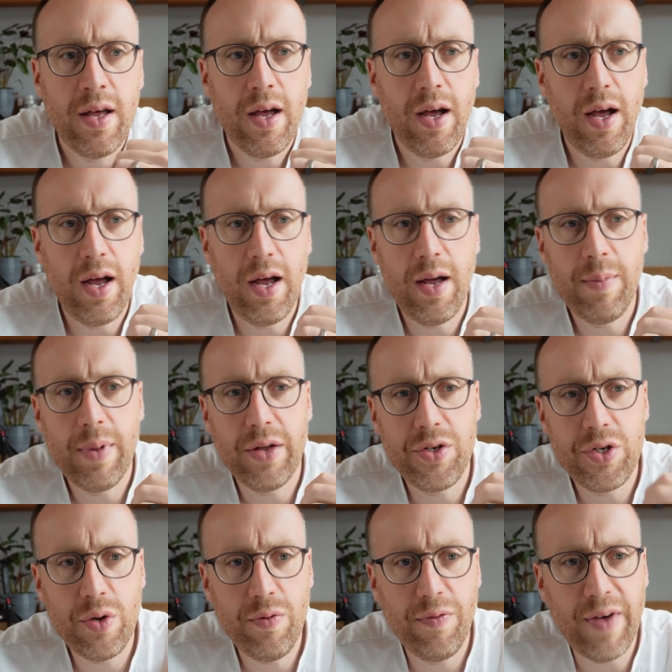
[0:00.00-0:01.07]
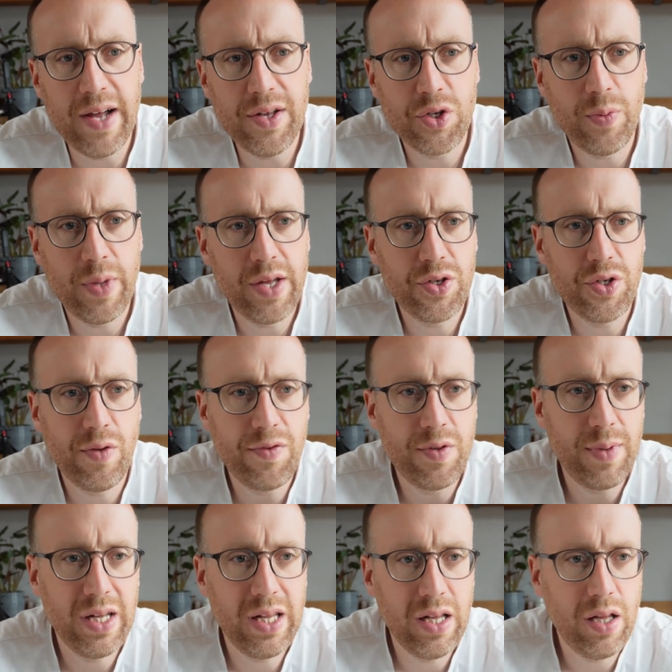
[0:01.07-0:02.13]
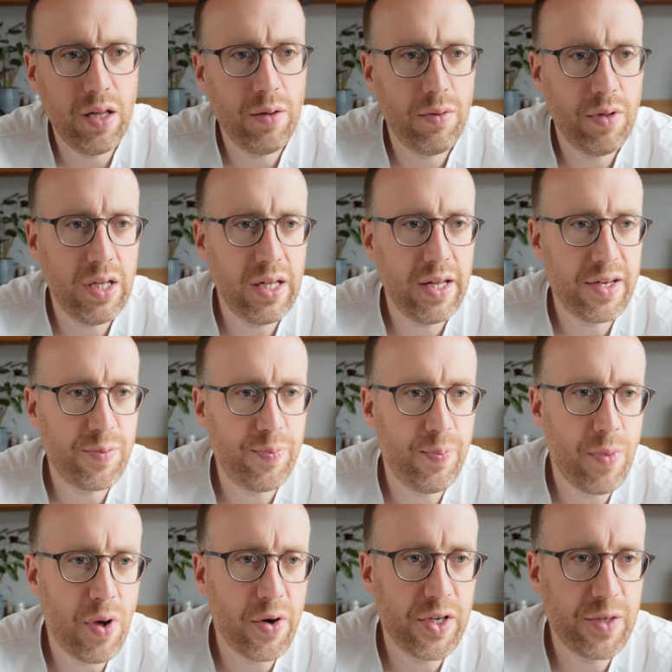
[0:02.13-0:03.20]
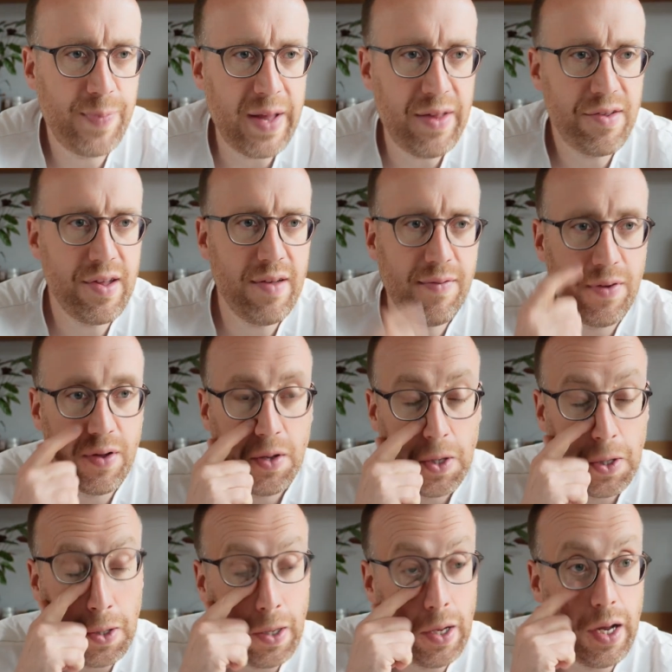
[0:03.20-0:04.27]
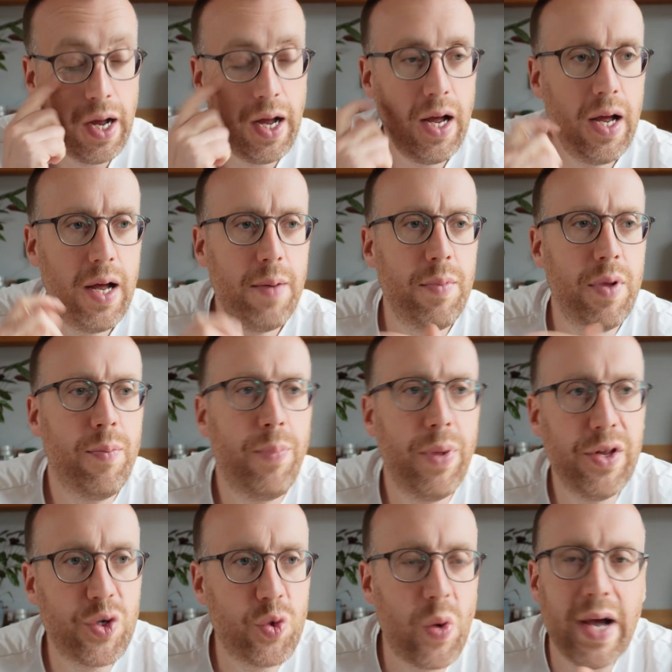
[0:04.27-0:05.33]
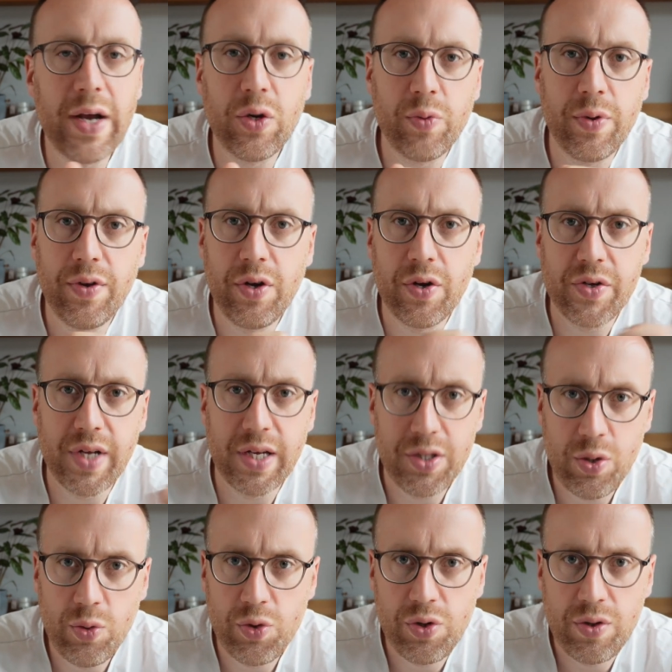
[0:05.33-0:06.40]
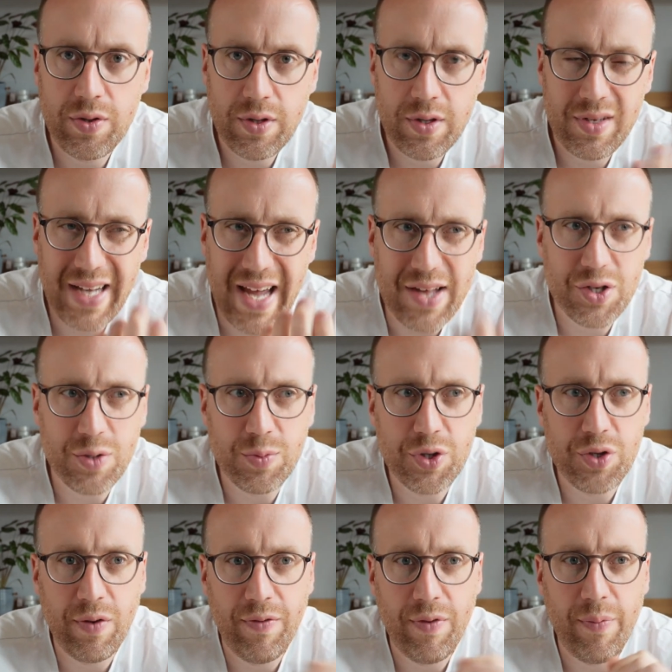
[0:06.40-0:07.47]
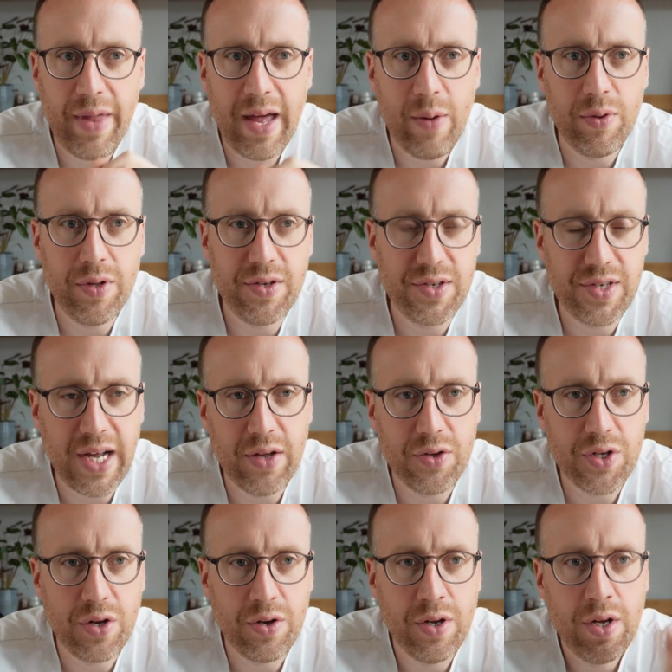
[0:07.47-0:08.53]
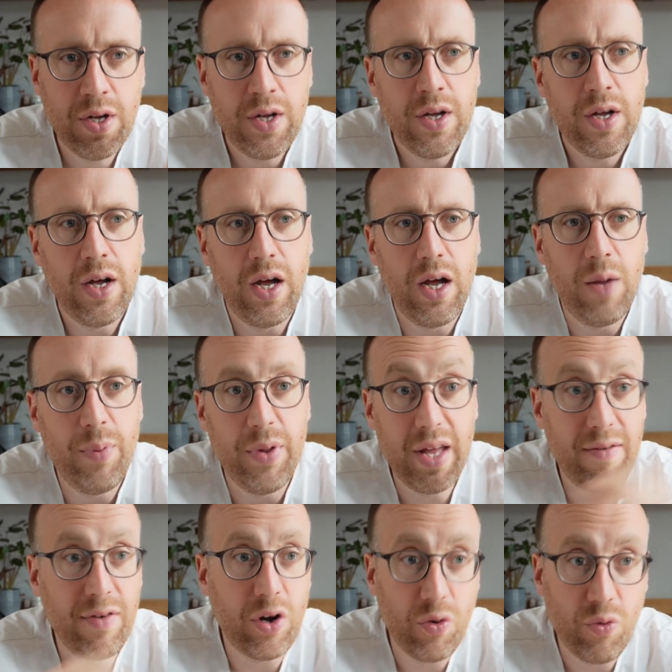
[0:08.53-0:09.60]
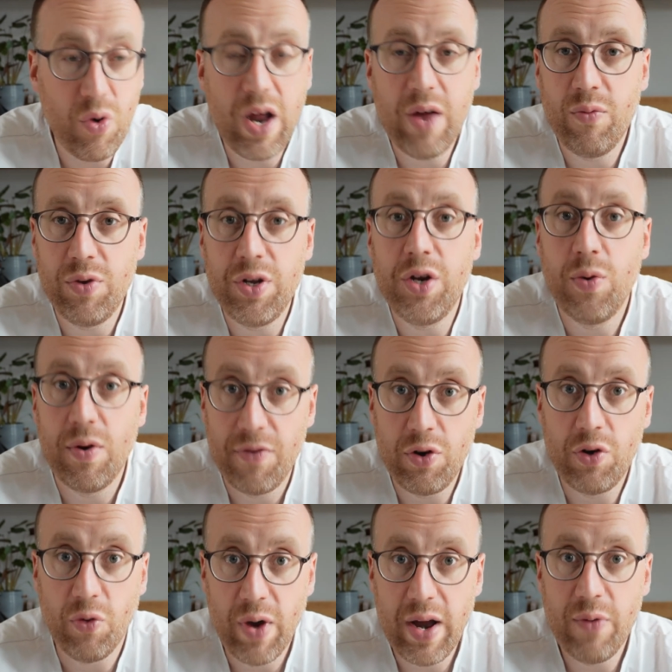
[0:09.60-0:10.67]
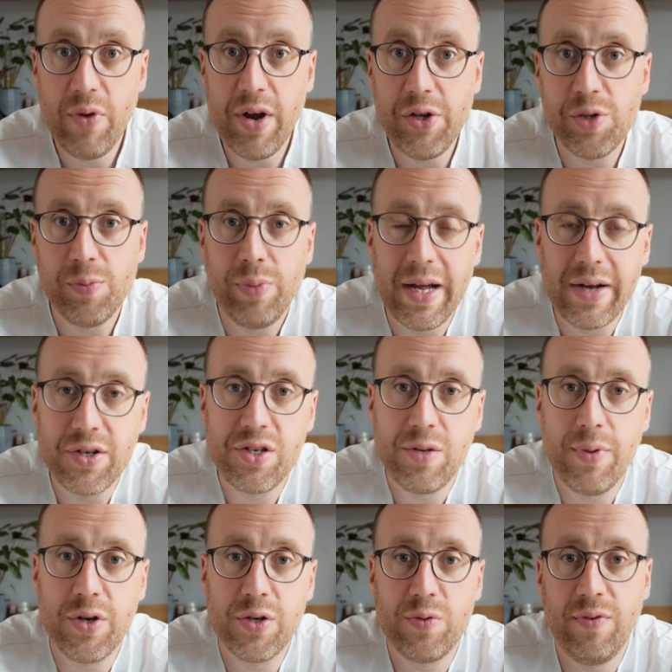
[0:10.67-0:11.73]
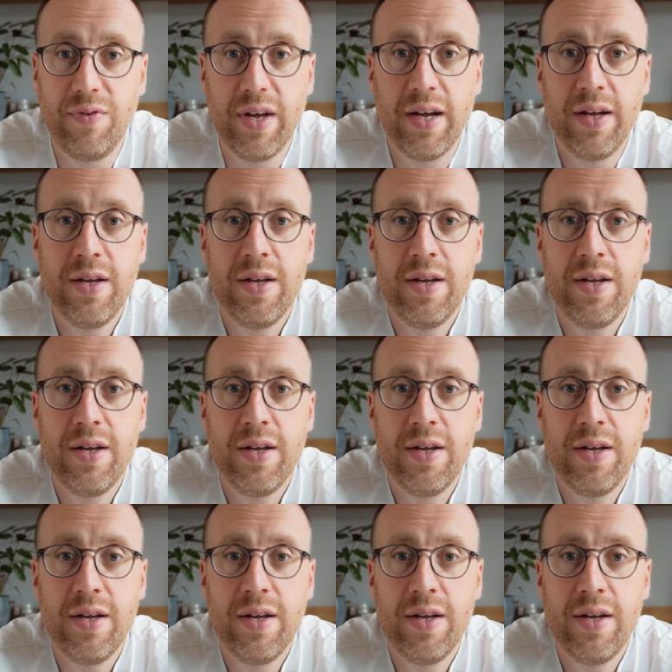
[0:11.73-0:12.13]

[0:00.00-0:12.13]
I do find some of their stuff to be a little more expensive, but it's quite good when they've got, I do get some stuff from there when there's sales on. But they do have a great range of blanks, to be honest with you.